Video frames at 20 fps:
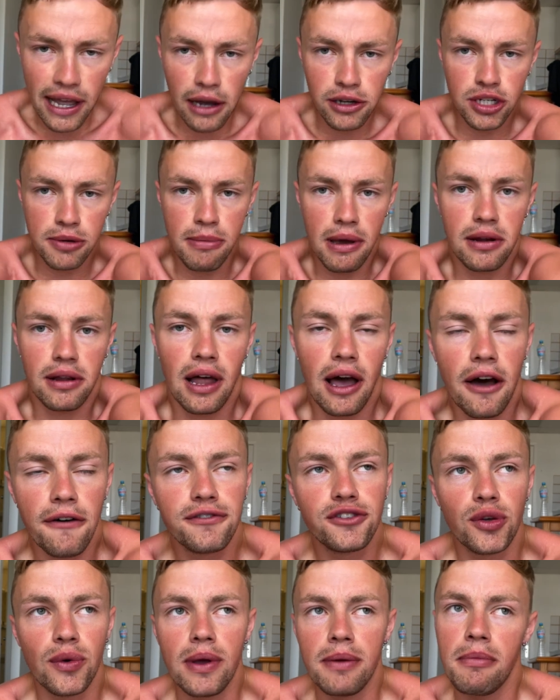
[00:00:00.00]
how's your mental
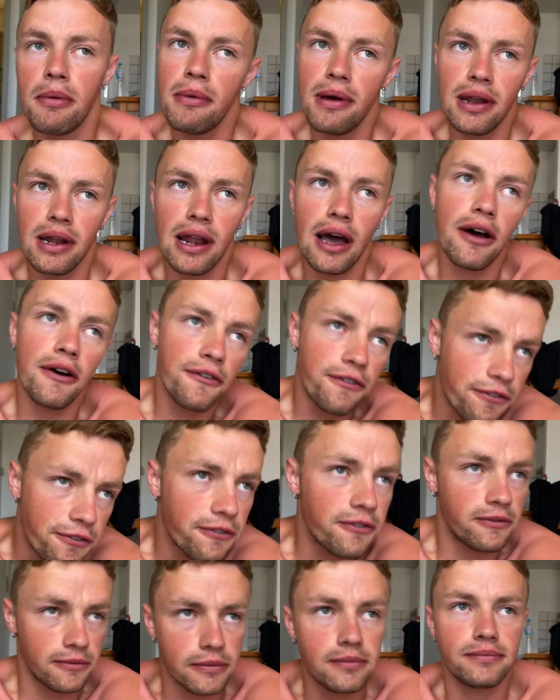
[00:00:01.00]
health doing? My mental
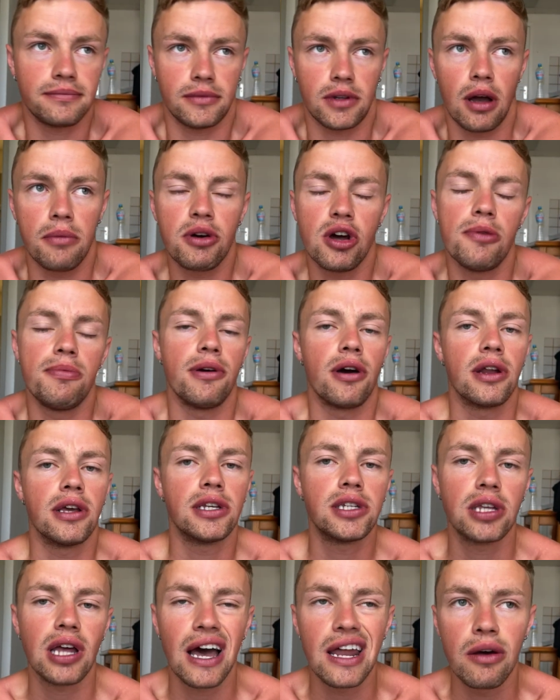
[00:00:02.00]
health, I'm going to be
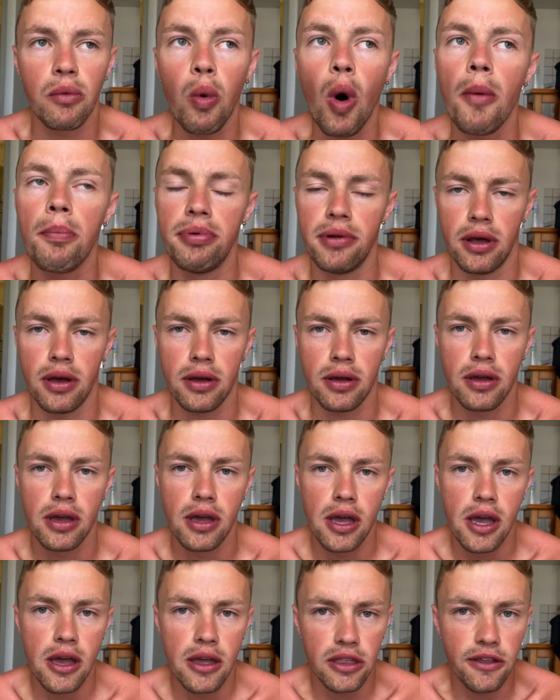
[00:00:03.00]
honest, had a wobbler
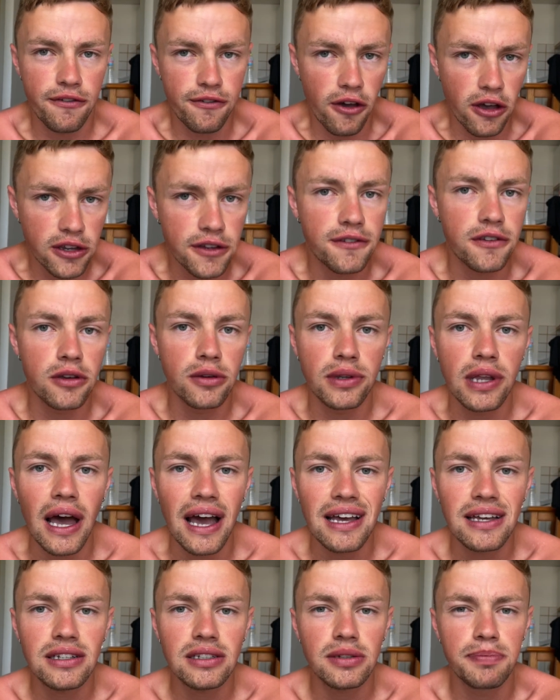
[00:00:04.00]
the first few
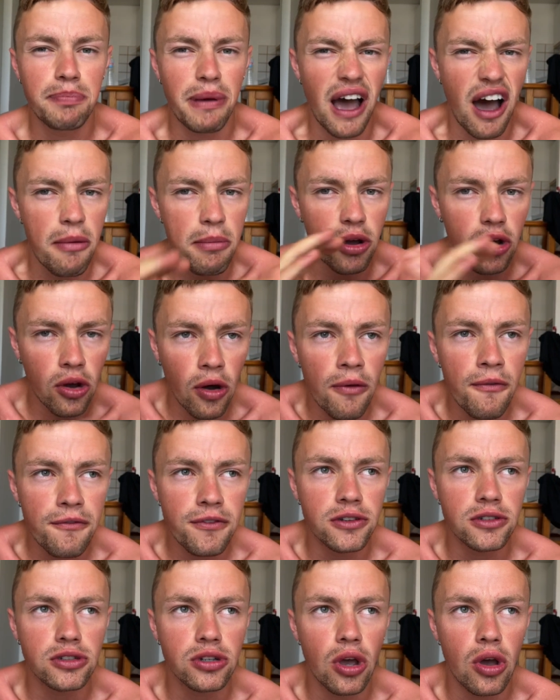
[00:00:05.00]
days. Bit out my
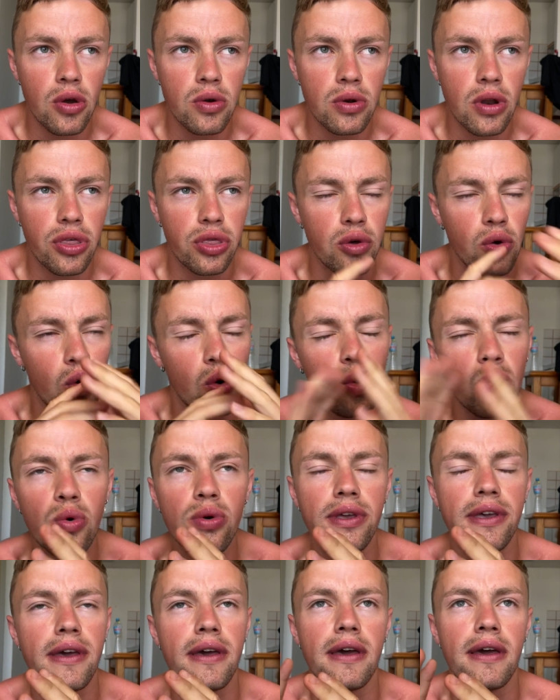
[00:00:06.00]
comfort zone. I thought all
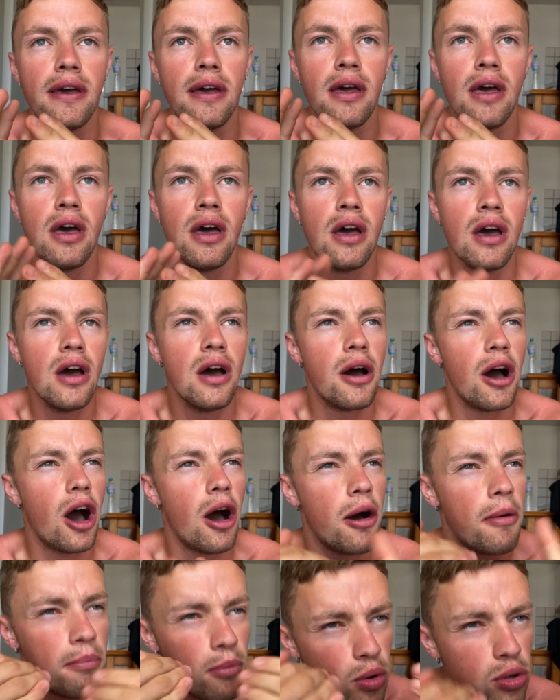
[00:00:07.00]
year,
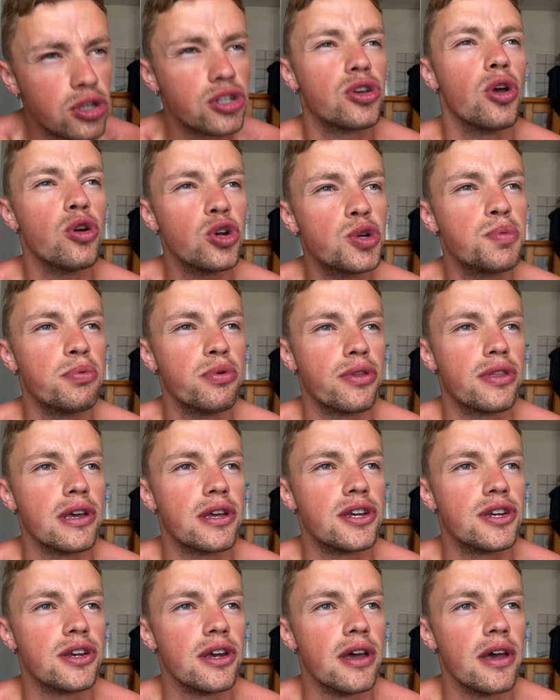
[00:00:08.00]
I'm more sociable
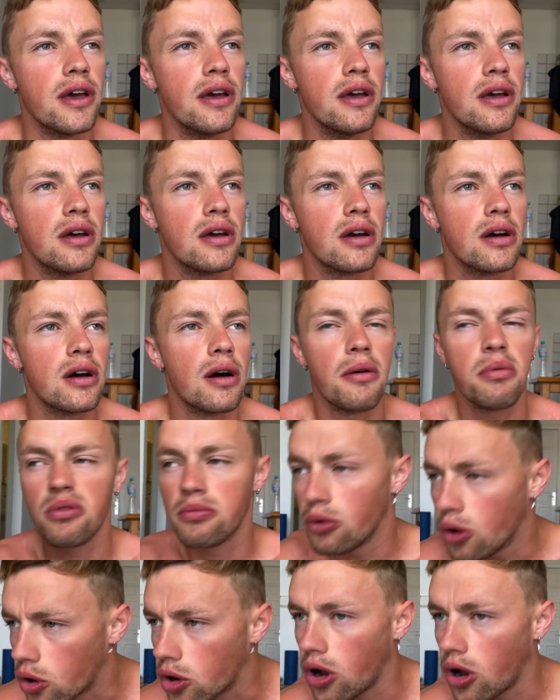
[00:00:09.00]
this year. I'm more